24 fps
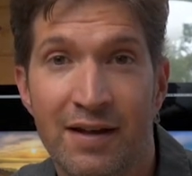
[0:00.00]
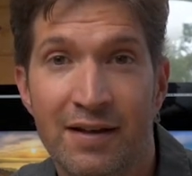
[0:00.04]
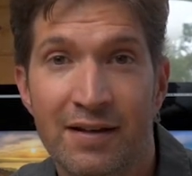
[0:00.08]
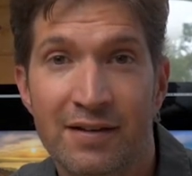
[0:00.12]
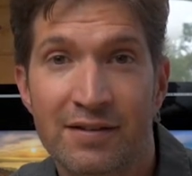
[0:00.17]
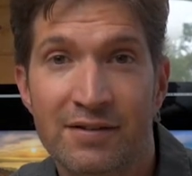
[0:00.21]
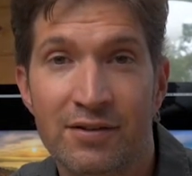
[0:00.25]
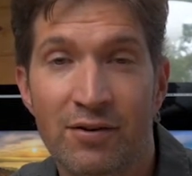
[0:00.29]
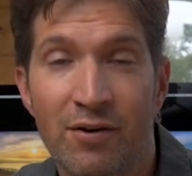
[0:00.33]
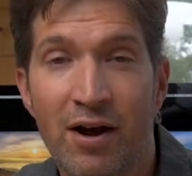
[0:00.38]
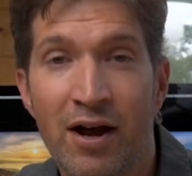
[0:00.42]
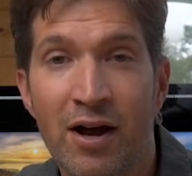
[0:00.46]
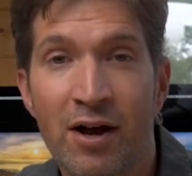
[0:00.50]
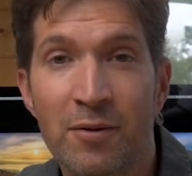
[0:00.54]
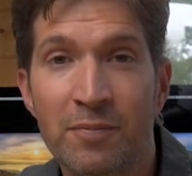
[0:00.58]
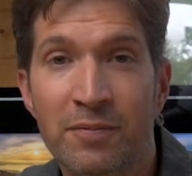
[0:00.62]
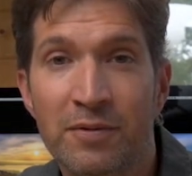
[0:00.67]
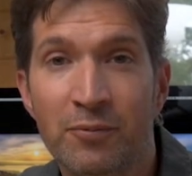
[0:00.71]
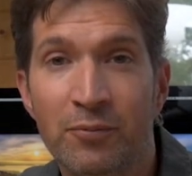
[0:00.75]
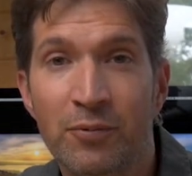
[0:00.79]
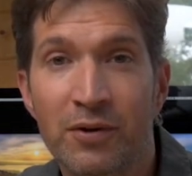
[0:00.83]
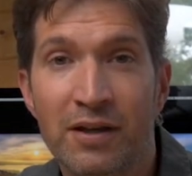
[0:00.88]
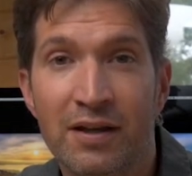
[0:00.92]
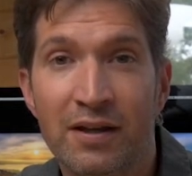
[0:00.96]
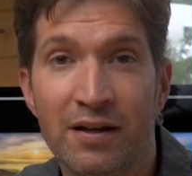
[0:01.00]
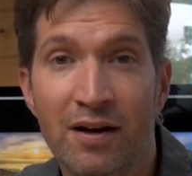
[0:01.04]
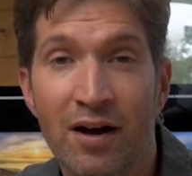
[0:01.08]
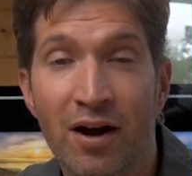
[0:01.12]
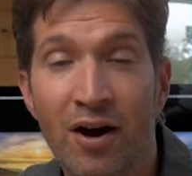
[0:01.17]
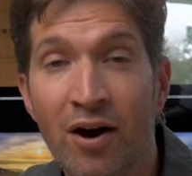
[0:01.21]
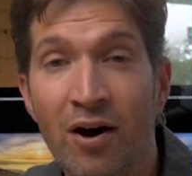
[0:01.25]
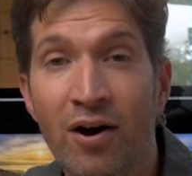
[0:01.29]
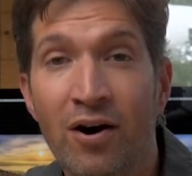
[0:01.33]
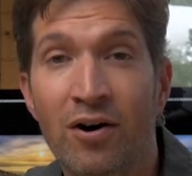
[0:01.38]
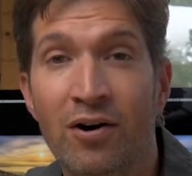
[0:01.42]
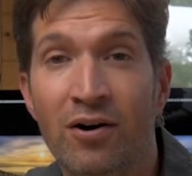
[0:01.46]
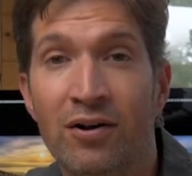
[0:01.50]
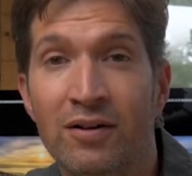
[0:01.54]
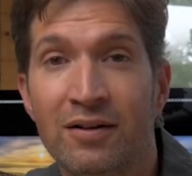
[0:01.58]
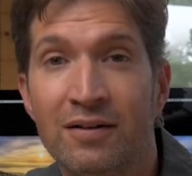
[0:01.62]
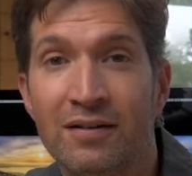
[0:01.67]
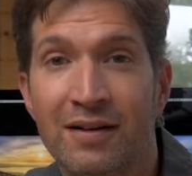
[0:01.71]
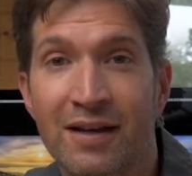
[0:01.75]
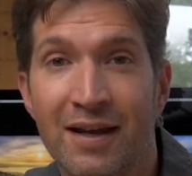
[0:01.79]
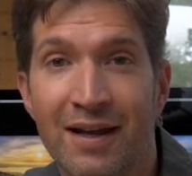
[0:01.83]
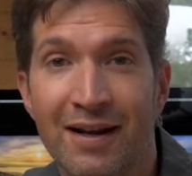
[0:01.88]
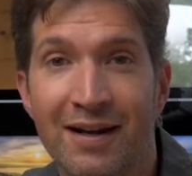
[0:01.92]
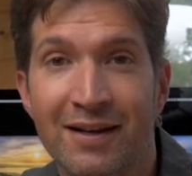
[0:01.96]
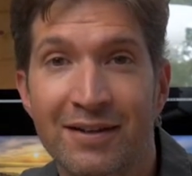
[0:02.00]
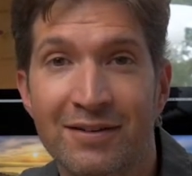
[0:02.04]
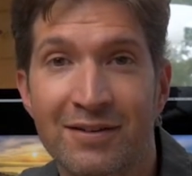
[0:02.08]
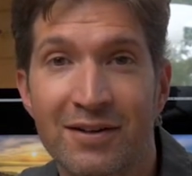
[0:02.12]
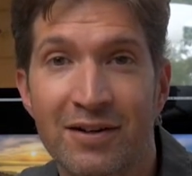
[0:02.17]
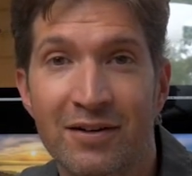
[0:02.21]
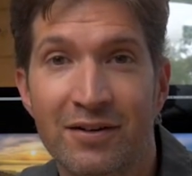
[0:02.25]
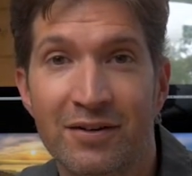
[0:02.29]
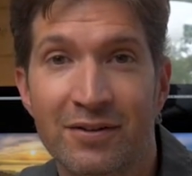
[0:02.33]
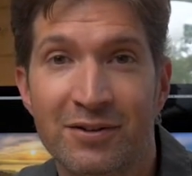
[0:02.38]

So I hope that we can all get out there